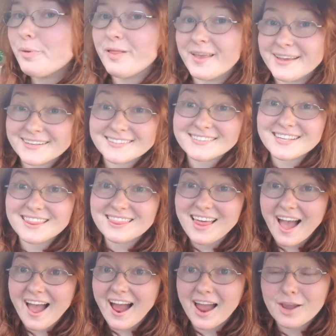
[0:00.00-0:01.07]
plant
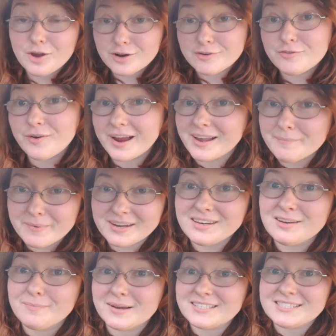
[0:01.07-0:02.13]
that I could have recommended
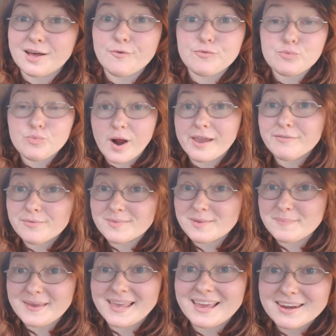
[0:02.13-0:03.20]
to myself right from the
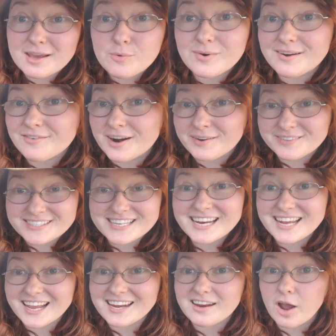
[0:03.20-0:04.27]
beginning whenever I was
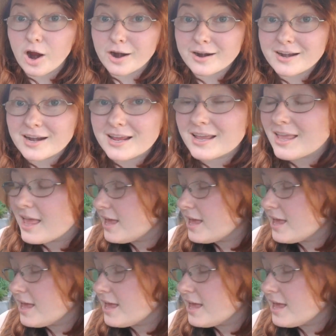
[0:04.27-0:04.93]
getting into gardening